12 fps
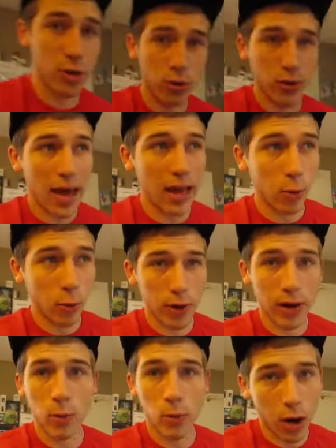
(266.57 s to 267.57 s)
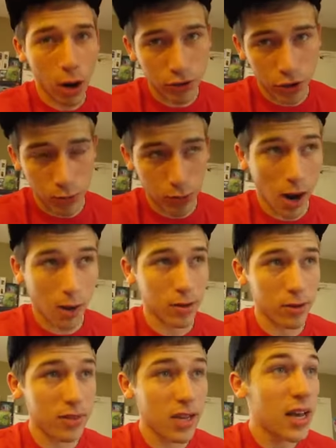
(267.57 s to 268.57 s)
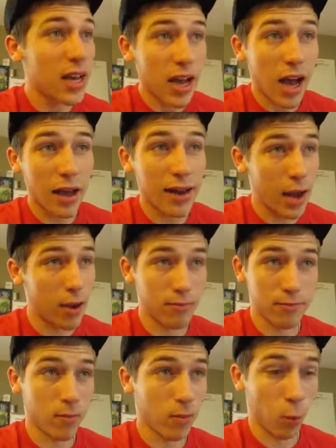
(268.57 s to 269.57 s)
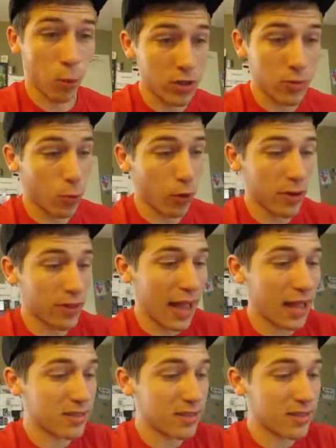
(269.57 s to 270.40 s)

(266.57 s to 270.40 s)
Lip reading: to do that or it will cause you problems. Now, once we're at that